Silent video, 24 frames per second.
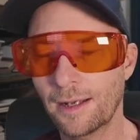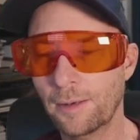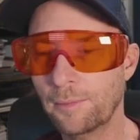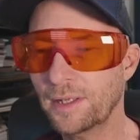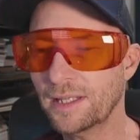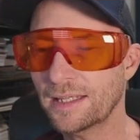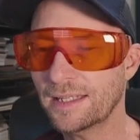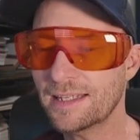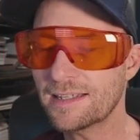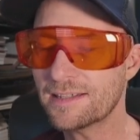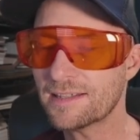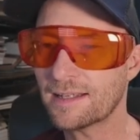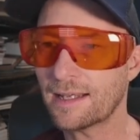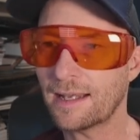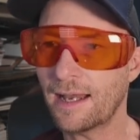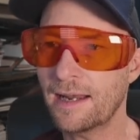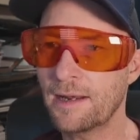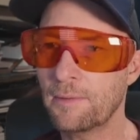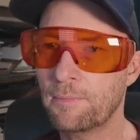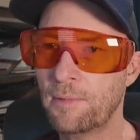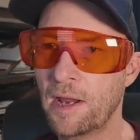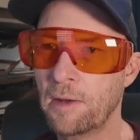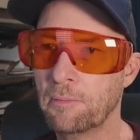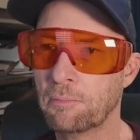I mean, this
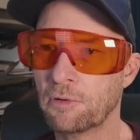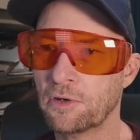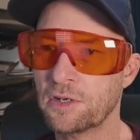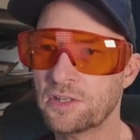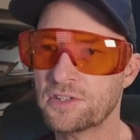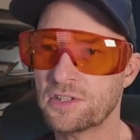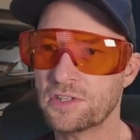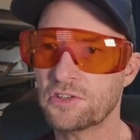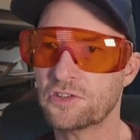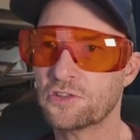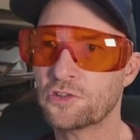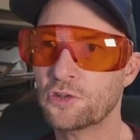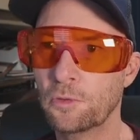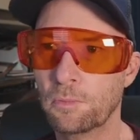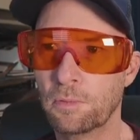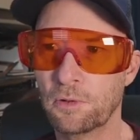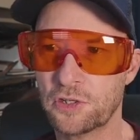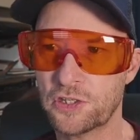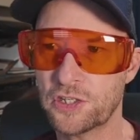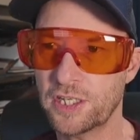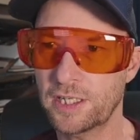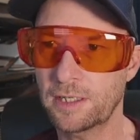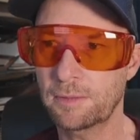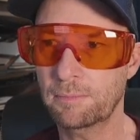kind of paper isn't super
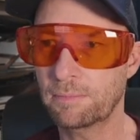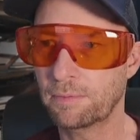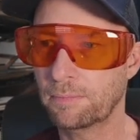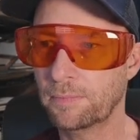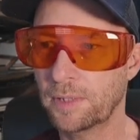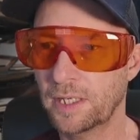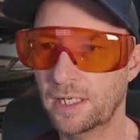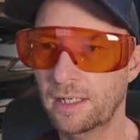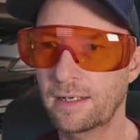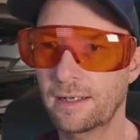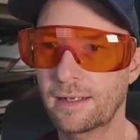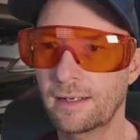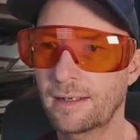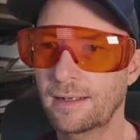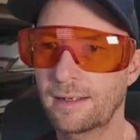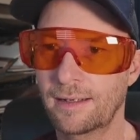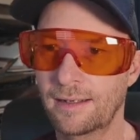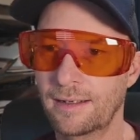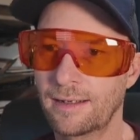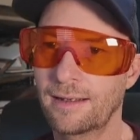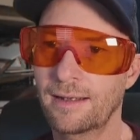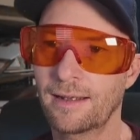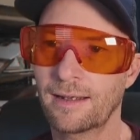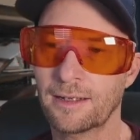cheap, but
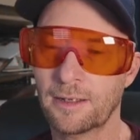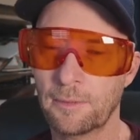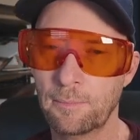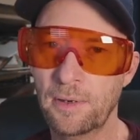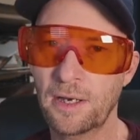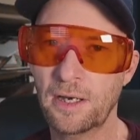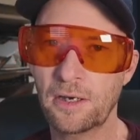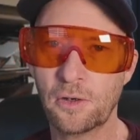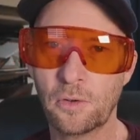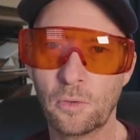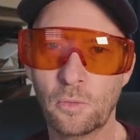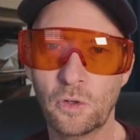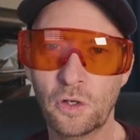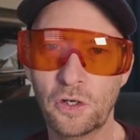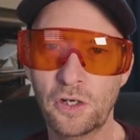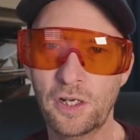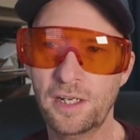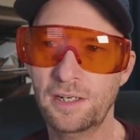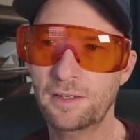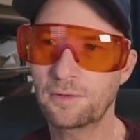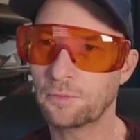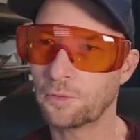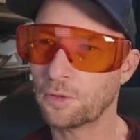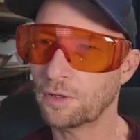compared to
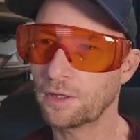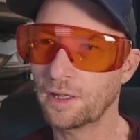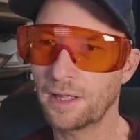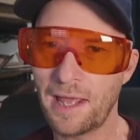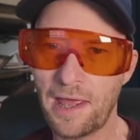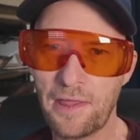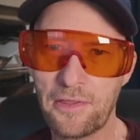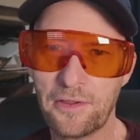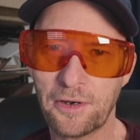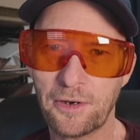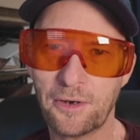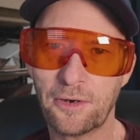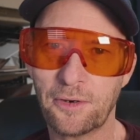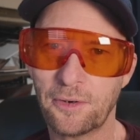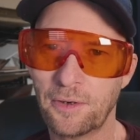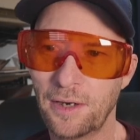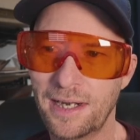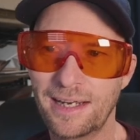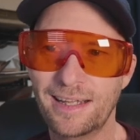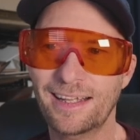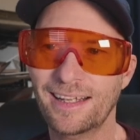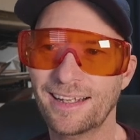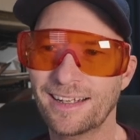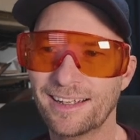wood or leather or
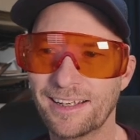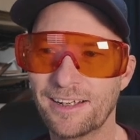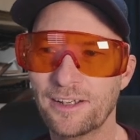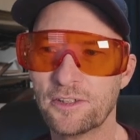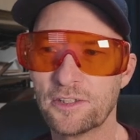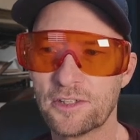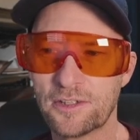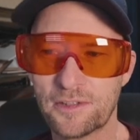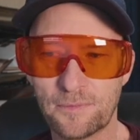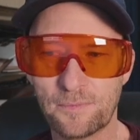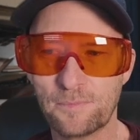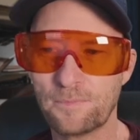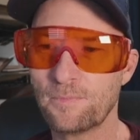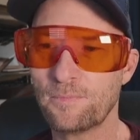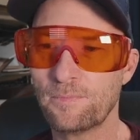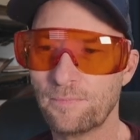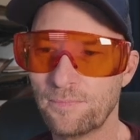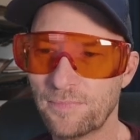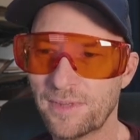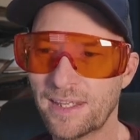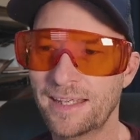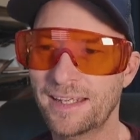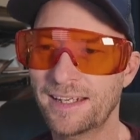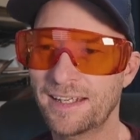anything else,
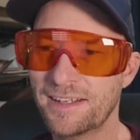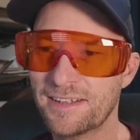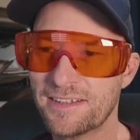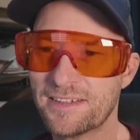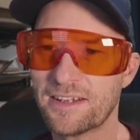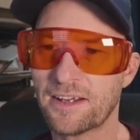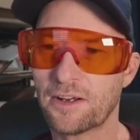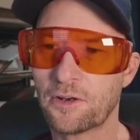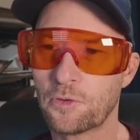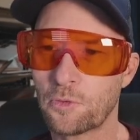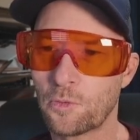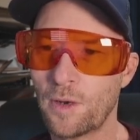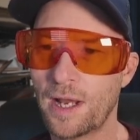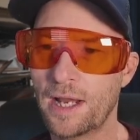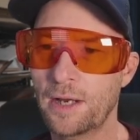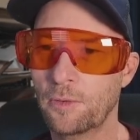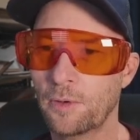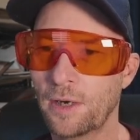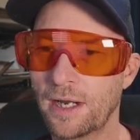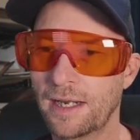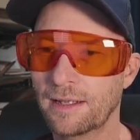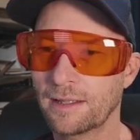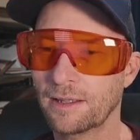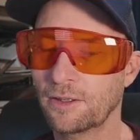it is a great
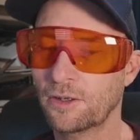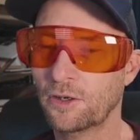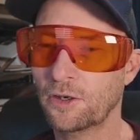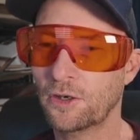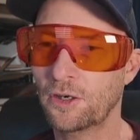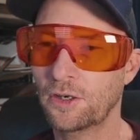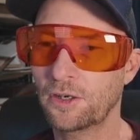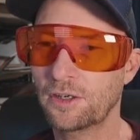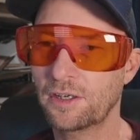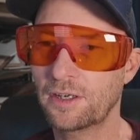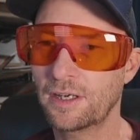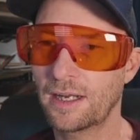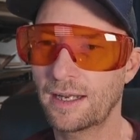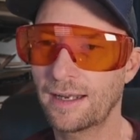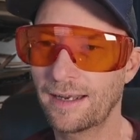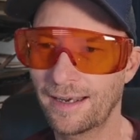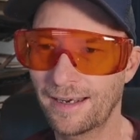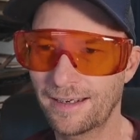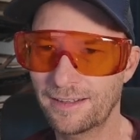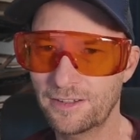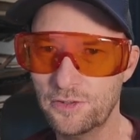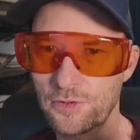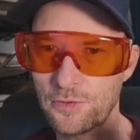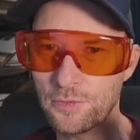way to learn
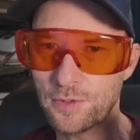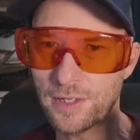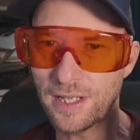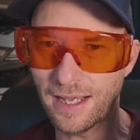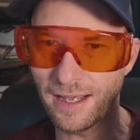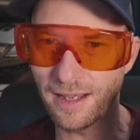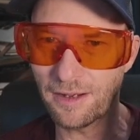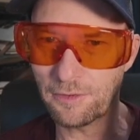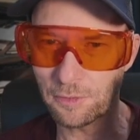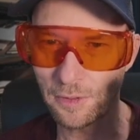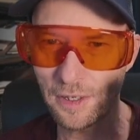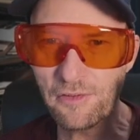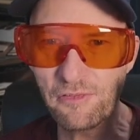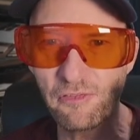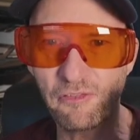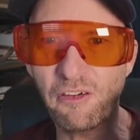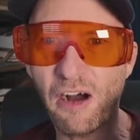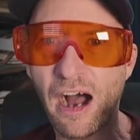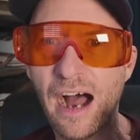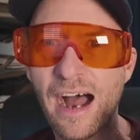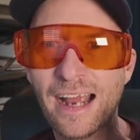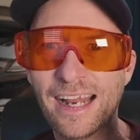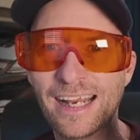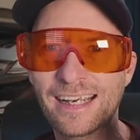and to
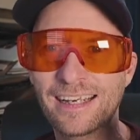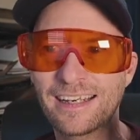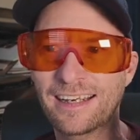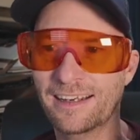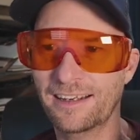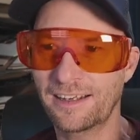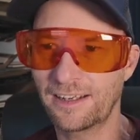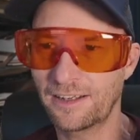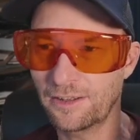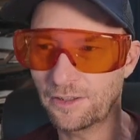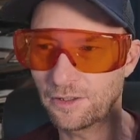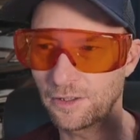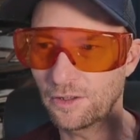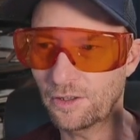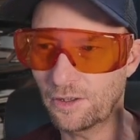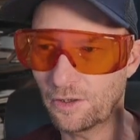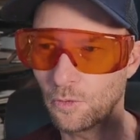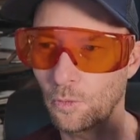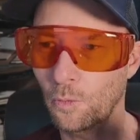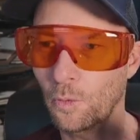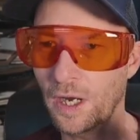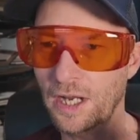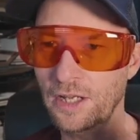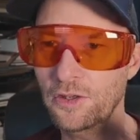refine
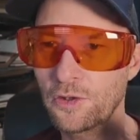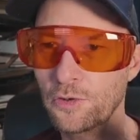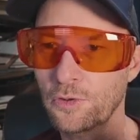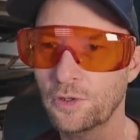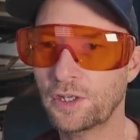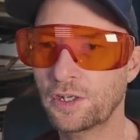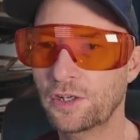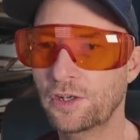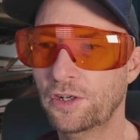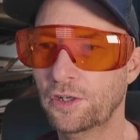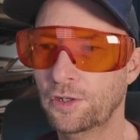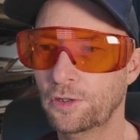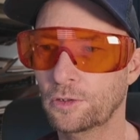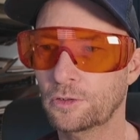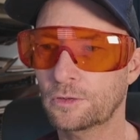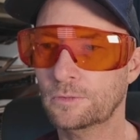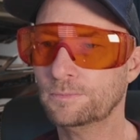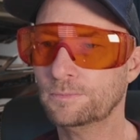what you can do.